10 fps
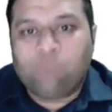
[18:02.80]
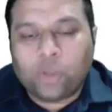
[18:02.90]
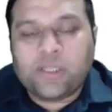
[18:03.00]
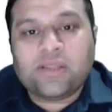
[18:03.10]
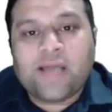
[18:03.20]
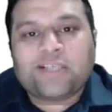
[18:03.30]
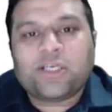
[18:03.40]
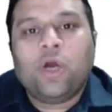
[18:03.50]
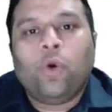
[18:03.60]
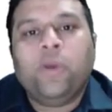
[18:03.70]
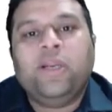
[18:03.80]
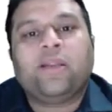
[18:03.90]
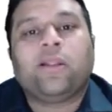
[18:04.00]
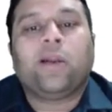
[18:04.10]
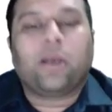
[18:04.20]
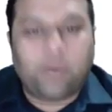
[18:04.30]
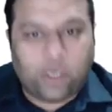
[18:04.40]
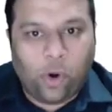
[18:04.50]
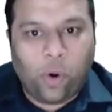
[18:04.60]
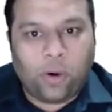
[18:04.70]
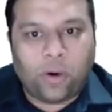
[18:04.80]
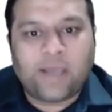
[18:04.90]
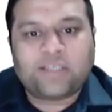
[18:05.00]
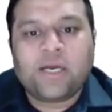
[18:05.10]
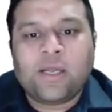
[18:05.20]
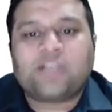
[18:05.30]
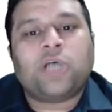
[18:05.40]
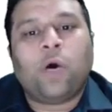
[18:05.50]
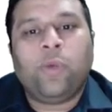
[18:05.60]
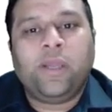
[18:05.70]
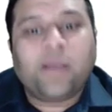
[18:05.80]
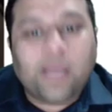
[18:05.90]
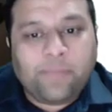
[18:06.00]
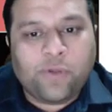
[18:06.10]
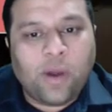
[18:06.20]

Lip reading: More than that, we need a little bit longer, right? That's how we help